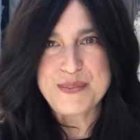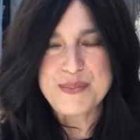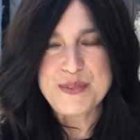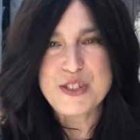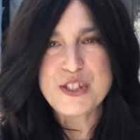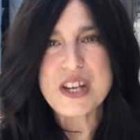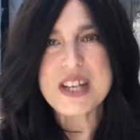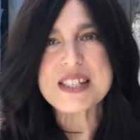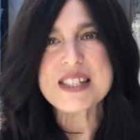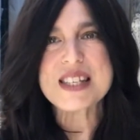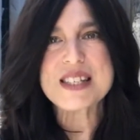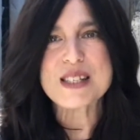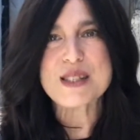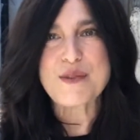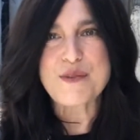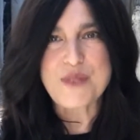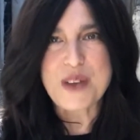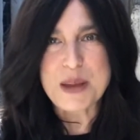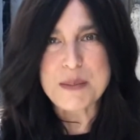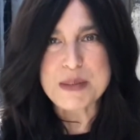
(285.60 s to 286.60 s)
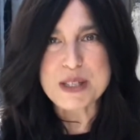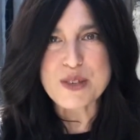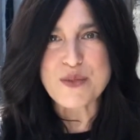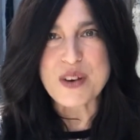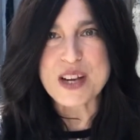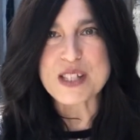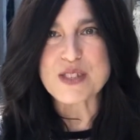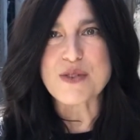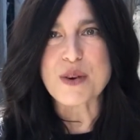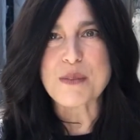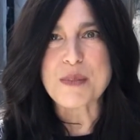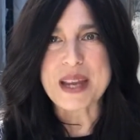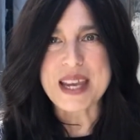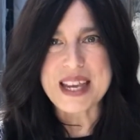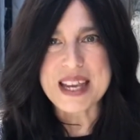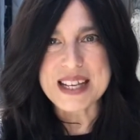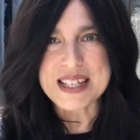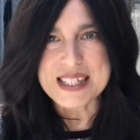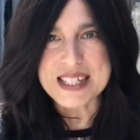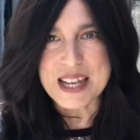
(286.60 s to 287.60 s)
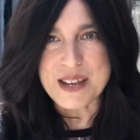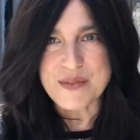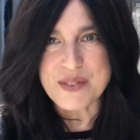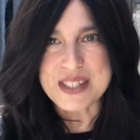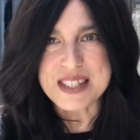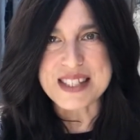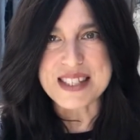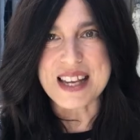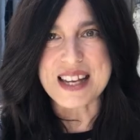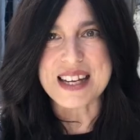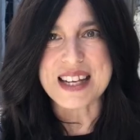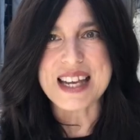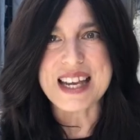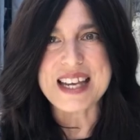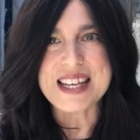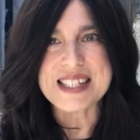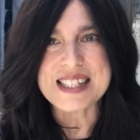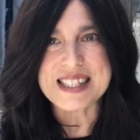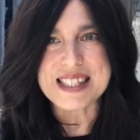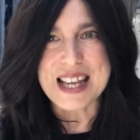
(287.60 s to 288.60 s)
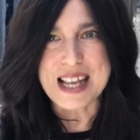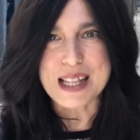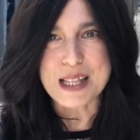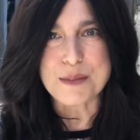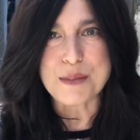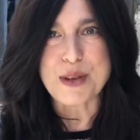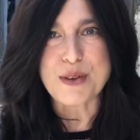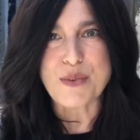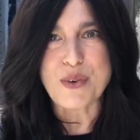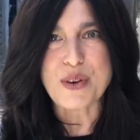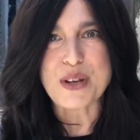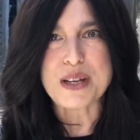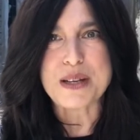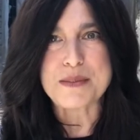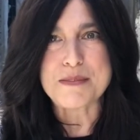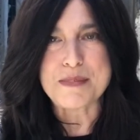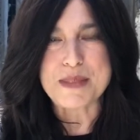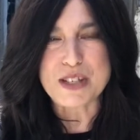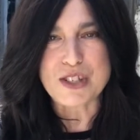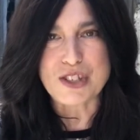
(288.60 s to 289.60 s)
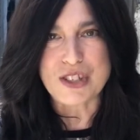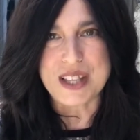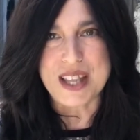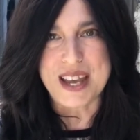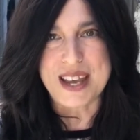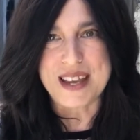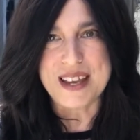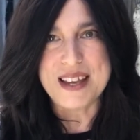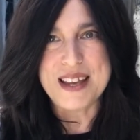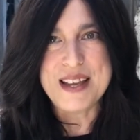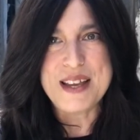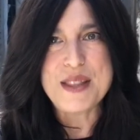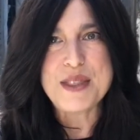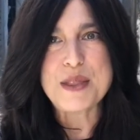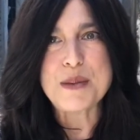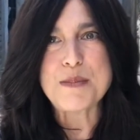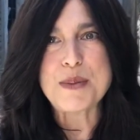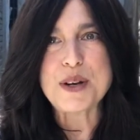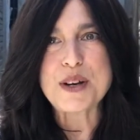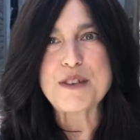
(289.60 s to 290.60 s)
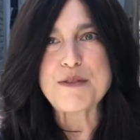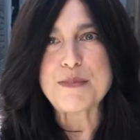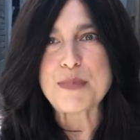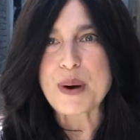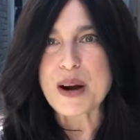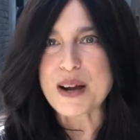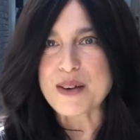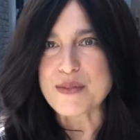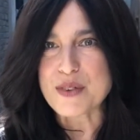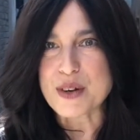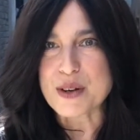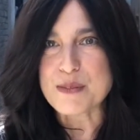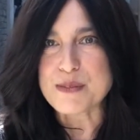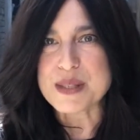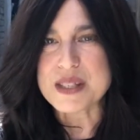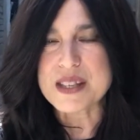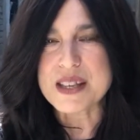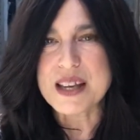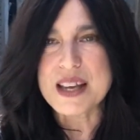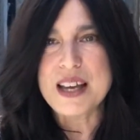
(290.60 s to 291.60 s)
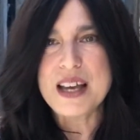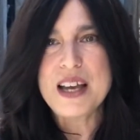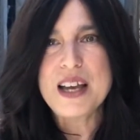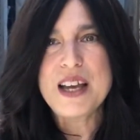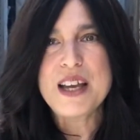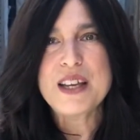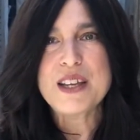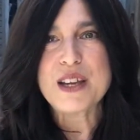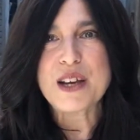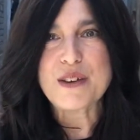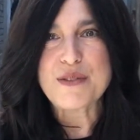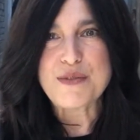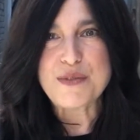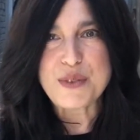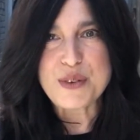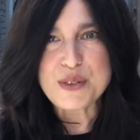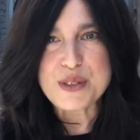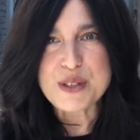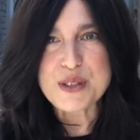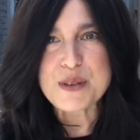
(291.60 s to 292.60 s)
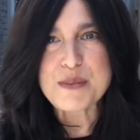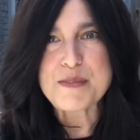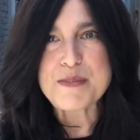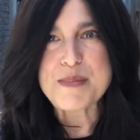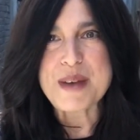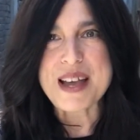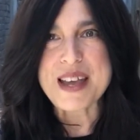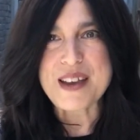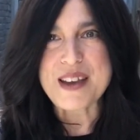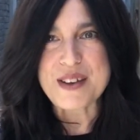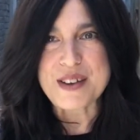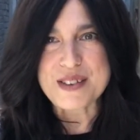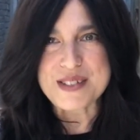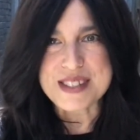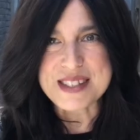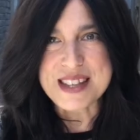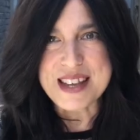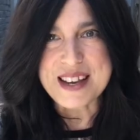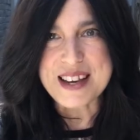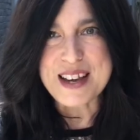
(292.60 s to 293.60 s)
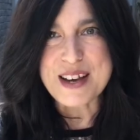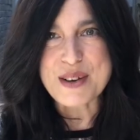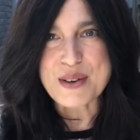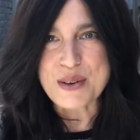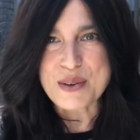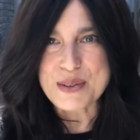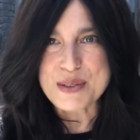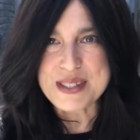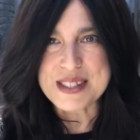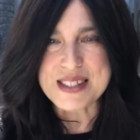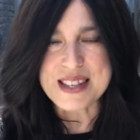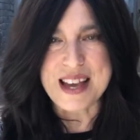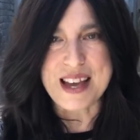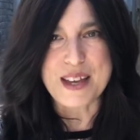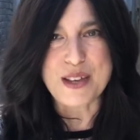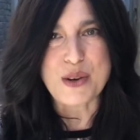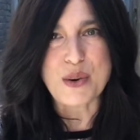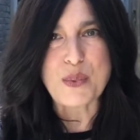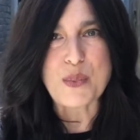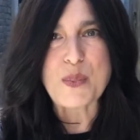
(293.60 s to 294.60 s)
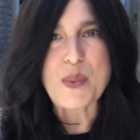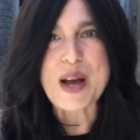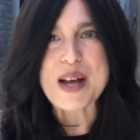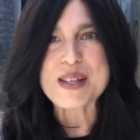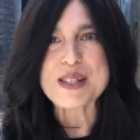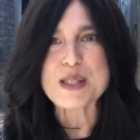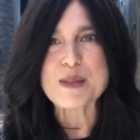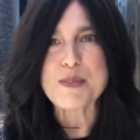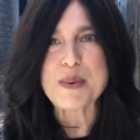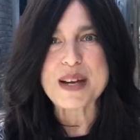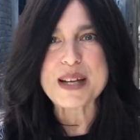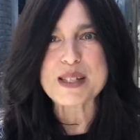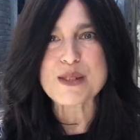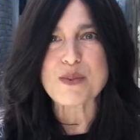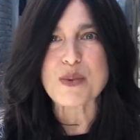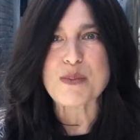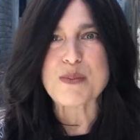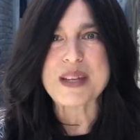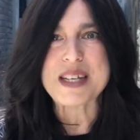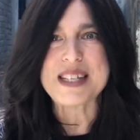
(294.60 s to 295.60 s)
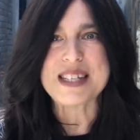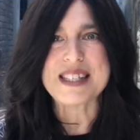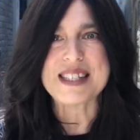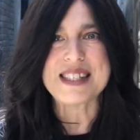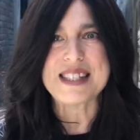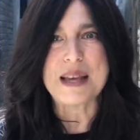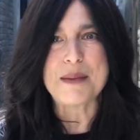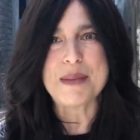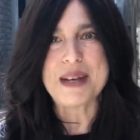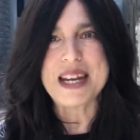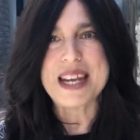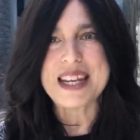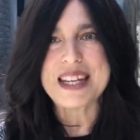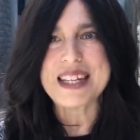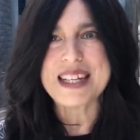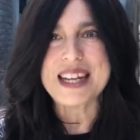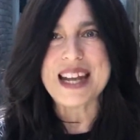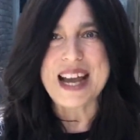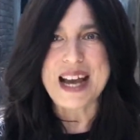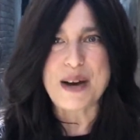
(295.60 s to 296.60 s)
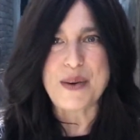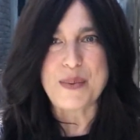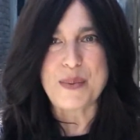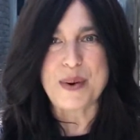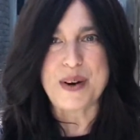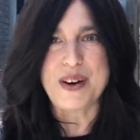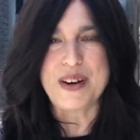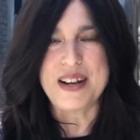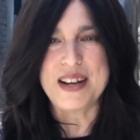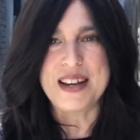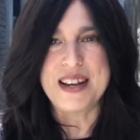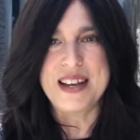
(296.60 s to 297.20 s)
Just as the famous phrase from King David's son, King Solomon, wrote in Mishlei, the book of Proverbs, Yafutsu mayanosecha chutza, your wellsprings will be disseminated outward.